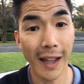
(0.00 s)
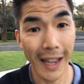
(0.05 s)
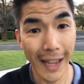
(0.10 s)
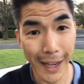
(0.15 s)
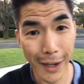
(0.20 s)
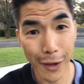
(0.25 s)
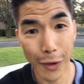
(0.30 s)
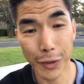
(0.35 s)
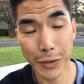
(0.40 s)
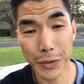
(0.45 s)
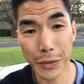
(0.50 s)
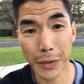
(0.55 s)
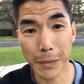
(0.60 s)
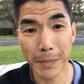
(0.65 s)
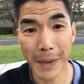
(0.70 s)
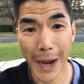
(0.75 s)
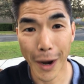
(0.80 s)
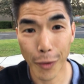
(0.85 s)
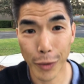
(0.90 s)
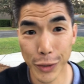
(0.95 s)
and also the
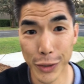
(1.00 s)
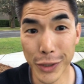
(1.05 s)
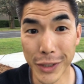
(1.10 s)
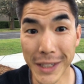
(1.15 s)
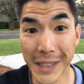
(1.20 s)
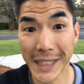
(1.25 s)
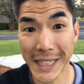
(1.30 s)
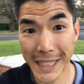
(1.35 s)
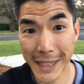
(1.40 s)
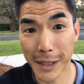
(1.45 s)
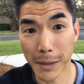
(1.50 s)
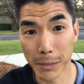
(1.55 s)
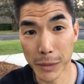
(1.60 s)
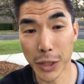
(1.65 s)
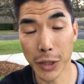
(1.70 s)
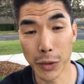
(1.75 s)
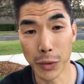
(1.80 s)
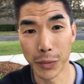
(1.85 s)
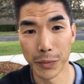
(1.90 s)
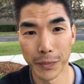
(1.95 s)
power to delete them too.